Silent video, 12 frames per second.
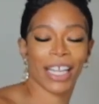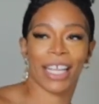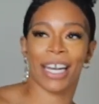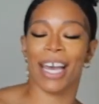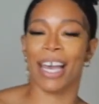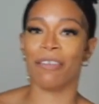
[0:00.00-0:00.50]
and
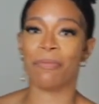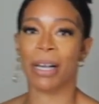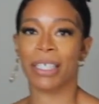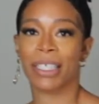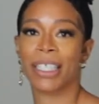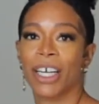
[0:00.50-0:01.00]
then I have
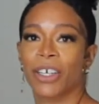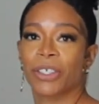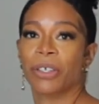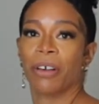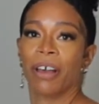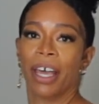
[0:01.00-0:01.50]
my
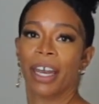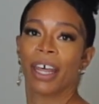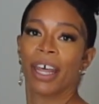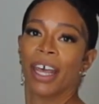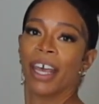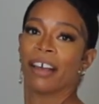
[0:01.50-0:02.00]
sneakers on.
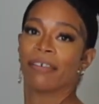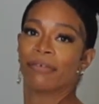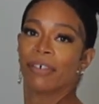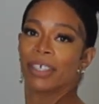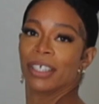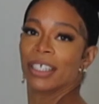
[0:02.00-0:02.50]
If
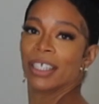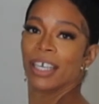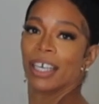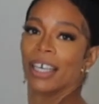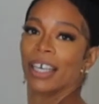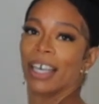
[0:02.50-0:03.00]
you can
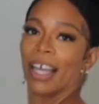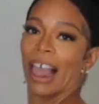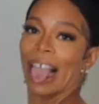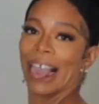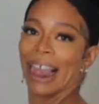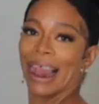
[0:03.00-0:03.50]
see,
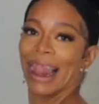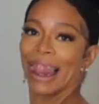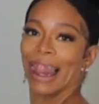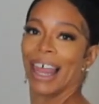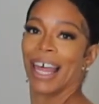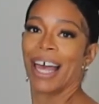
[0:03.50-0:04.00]

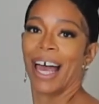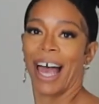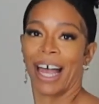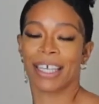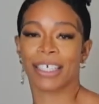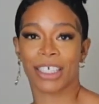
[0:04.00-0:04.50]
oh,
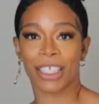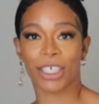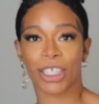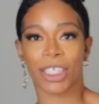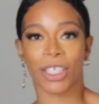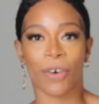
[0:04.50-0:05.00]
I think she
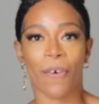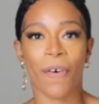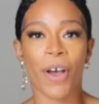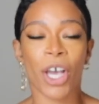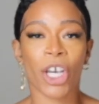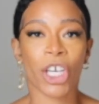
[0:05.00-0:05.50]
looks
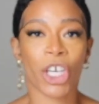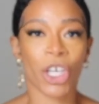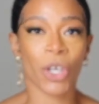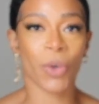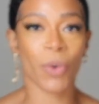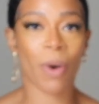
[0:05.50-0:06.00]
so
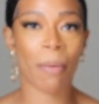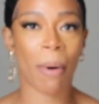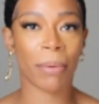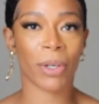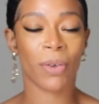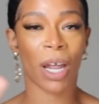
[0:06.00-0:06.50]
cute. I'll
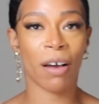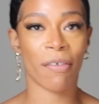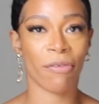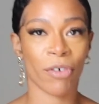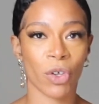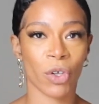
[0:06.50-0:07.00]
probably do like a
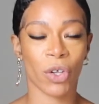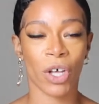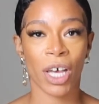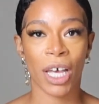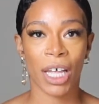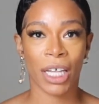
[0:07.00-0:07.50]
full,
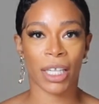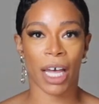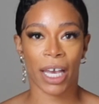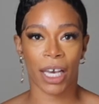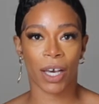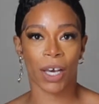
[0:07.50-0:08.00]

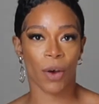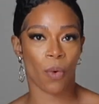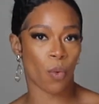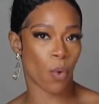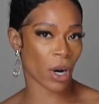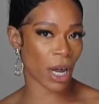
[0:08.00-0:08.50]
like
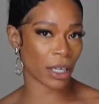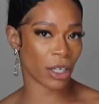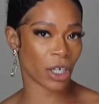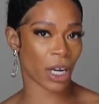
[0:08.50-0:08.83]
what I look